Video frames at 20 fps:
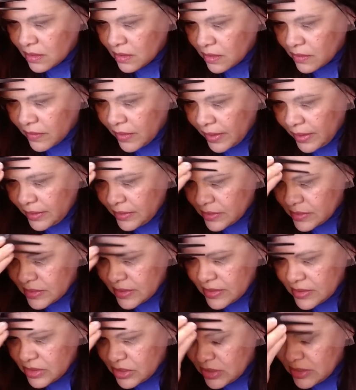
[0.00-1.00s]
All right, it
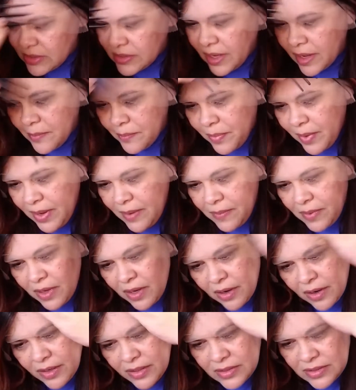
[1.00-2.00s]
says she's got baby
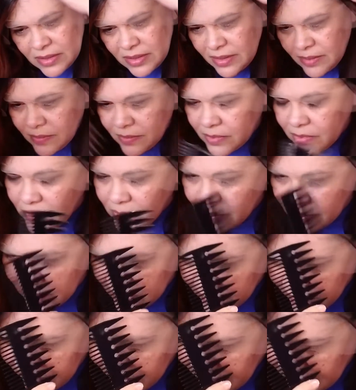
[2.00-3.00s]
hairs, and I don't know where
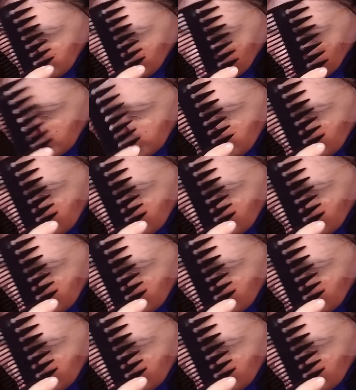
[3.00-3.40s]
to find them.